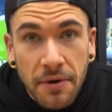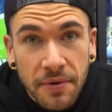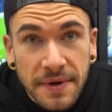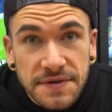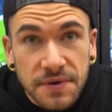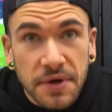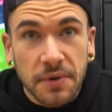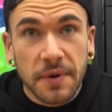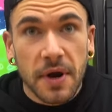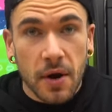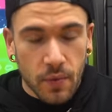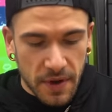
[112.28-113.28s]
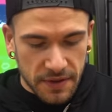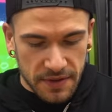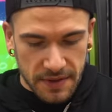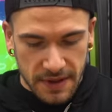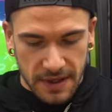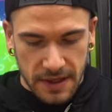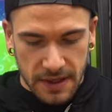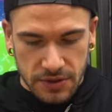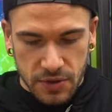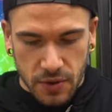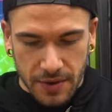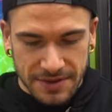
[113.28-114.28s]
everyone, so here we are with the
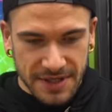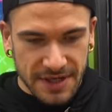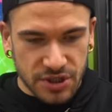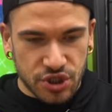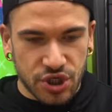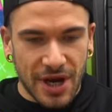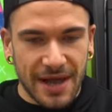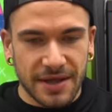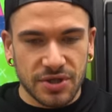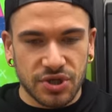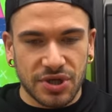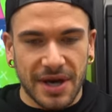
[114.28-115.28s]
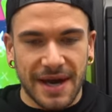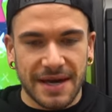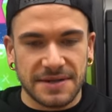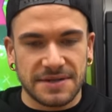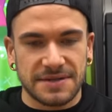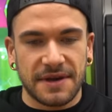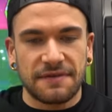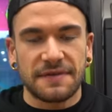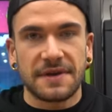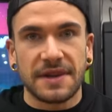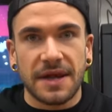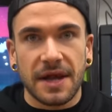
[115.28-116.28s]
torta challenge, guys.
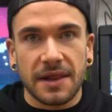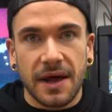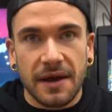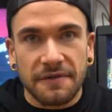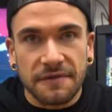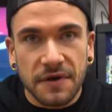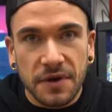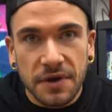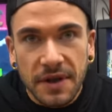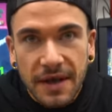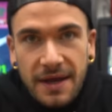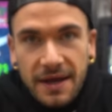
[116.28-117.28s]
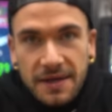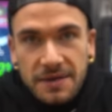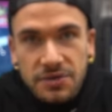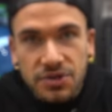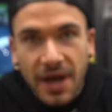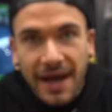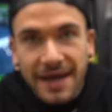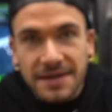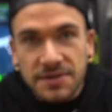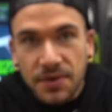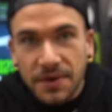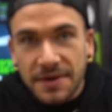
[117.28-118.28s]
Definitely a lot of food.
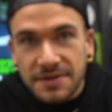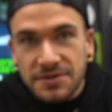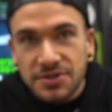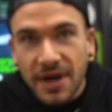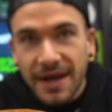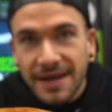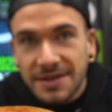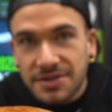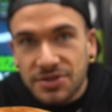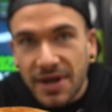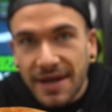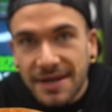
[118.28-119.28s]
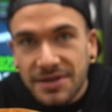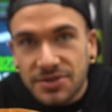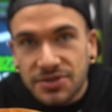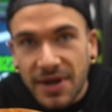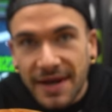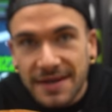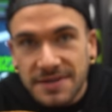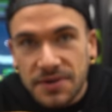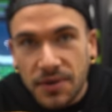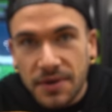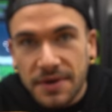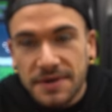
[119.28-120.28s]
Giant tortas, giant
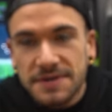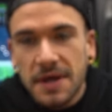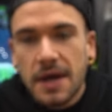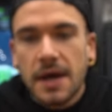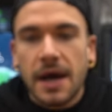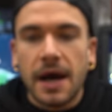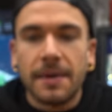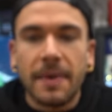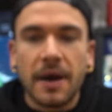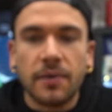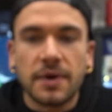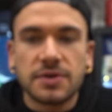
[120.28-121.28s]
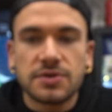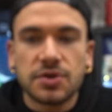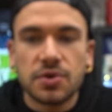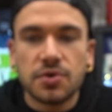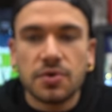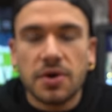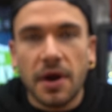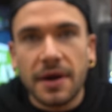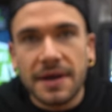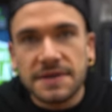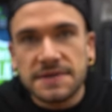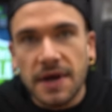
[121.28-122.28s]
tortas. I went two carne
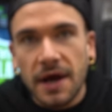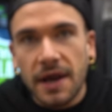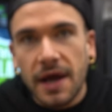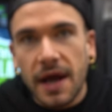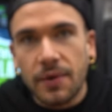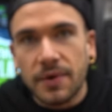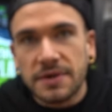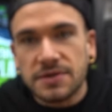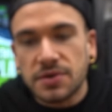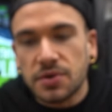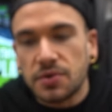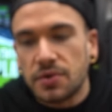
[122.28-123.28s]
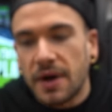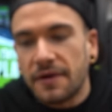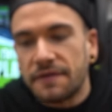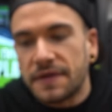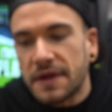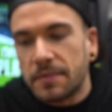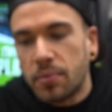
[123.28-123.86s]
asada. I went two of the